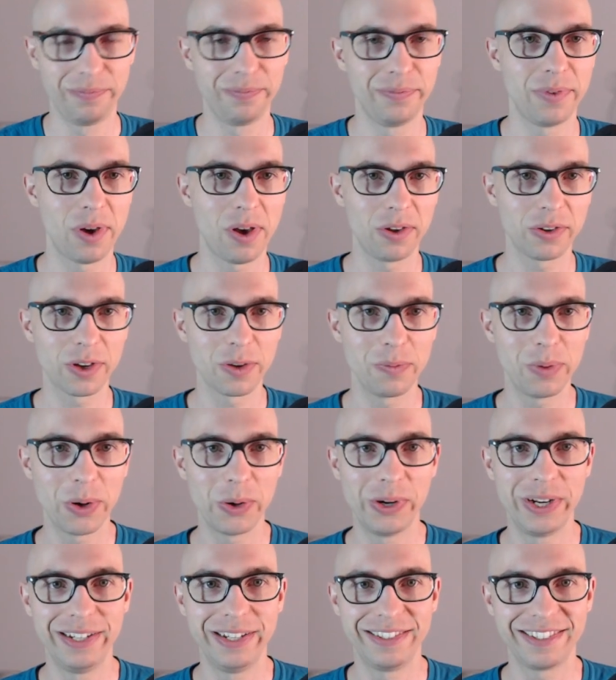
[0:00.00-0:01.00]
All
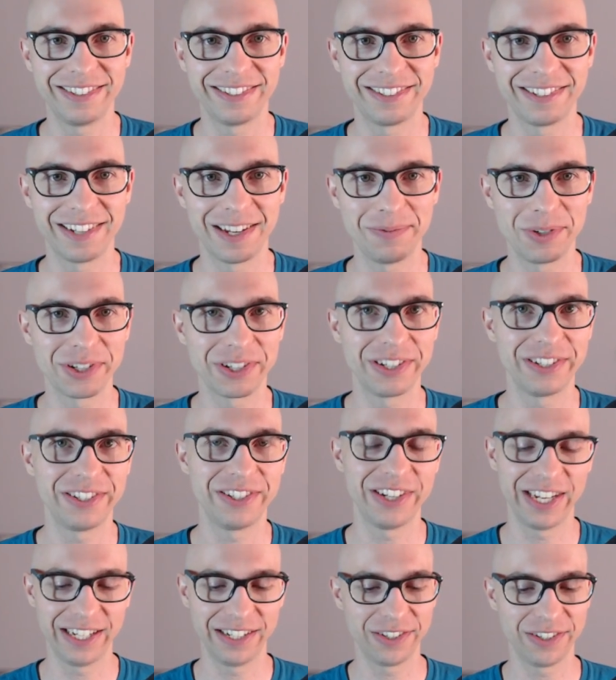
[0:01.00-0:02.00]
components are subject to
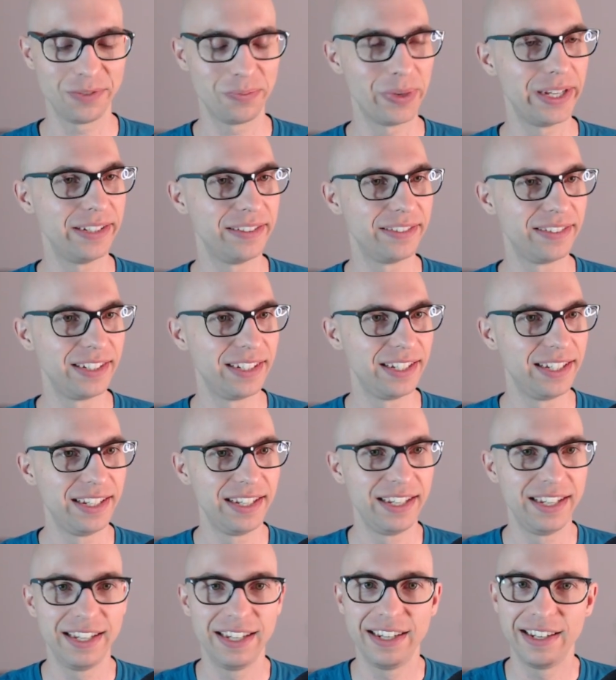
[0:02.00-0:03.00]
change, but
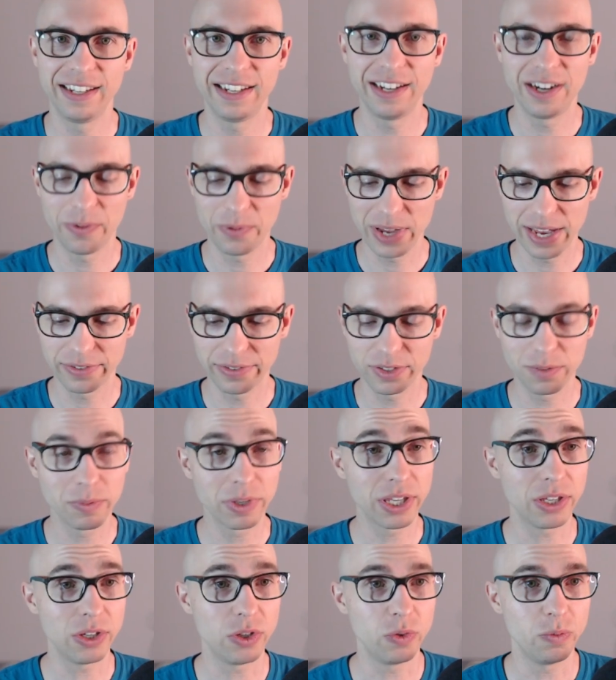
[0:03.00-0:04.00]
here we have some
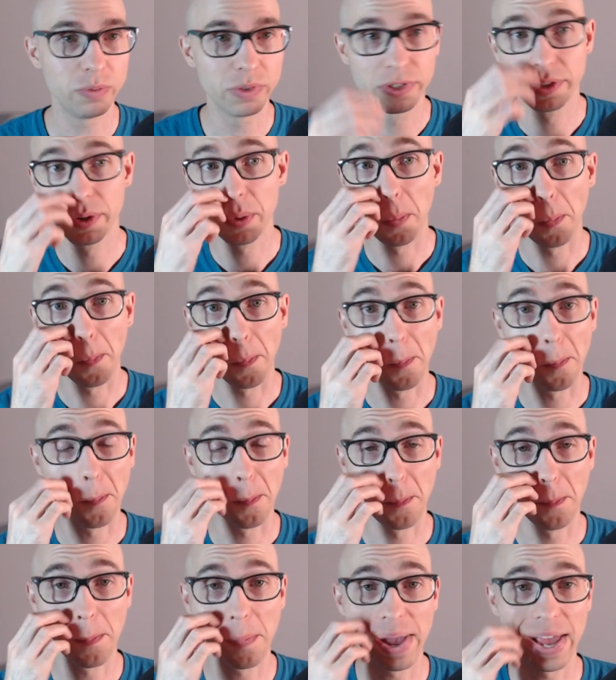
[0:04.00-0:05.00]
cubes,
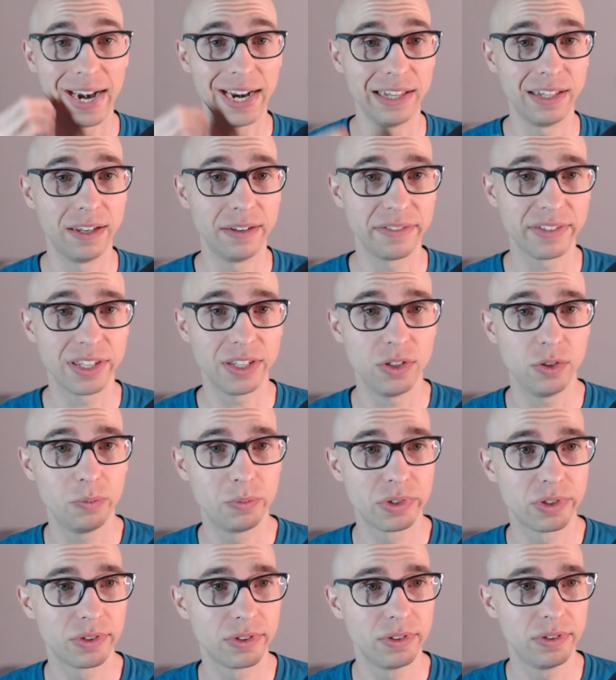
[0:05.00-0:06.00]
and I love
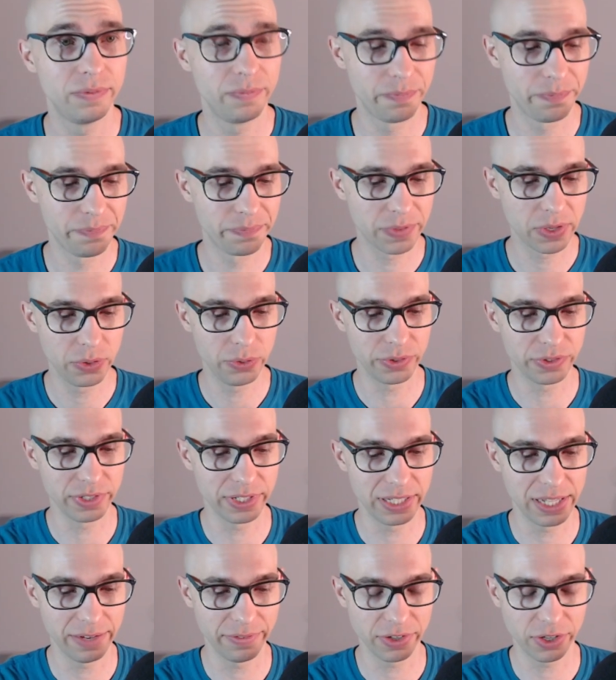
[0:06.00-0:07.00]
cubes. Who doesn't
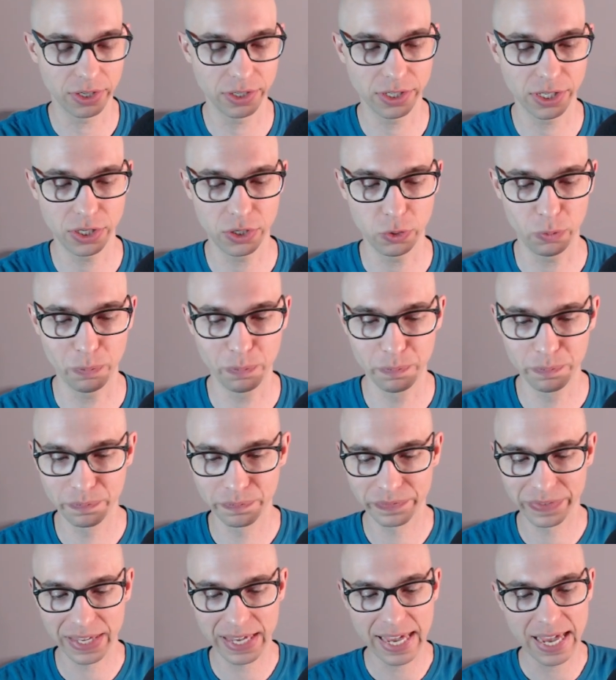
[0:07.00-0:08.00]
love a good cube?
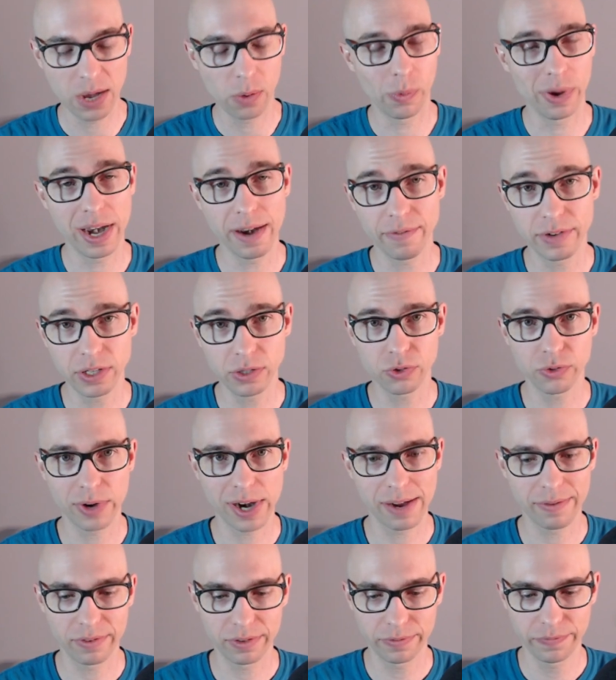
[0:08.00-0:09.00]
Whenever you
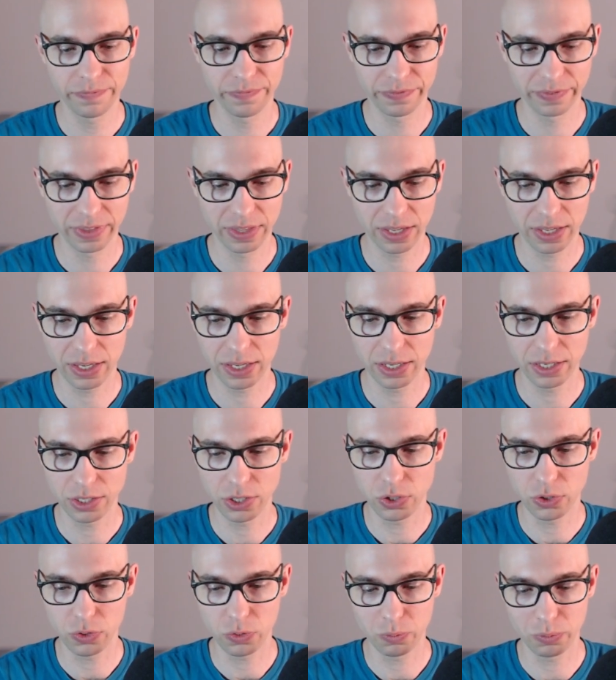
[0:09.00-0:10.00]
travel,
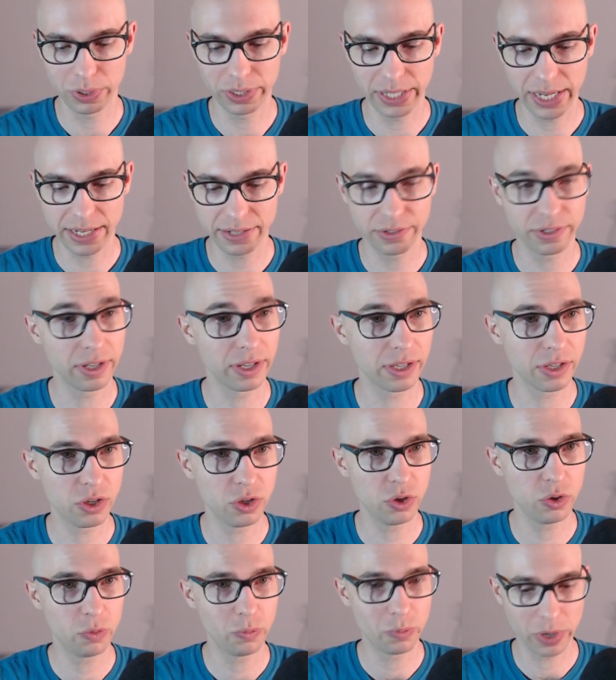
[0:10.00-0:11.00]
you place a
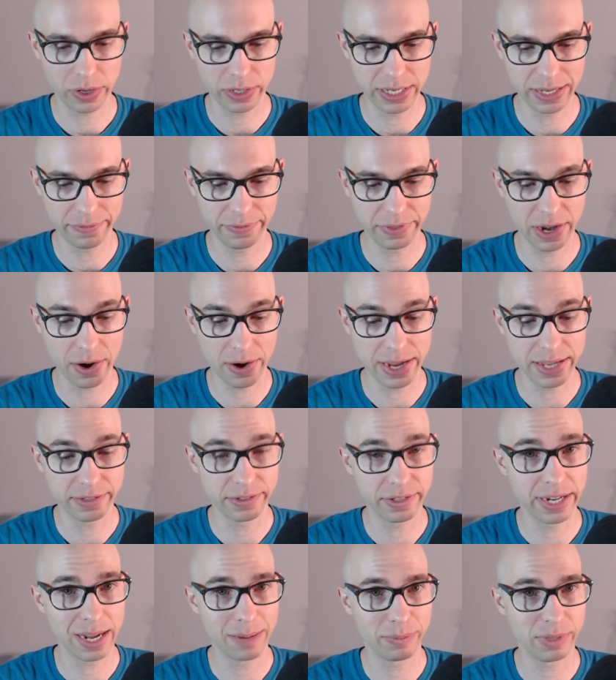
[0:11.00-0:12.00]
cube if there is
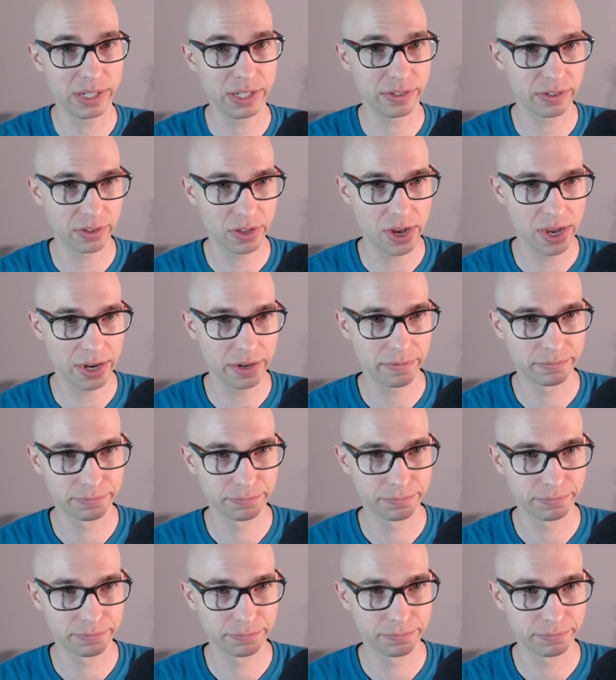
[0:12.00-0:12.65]
an empty slot.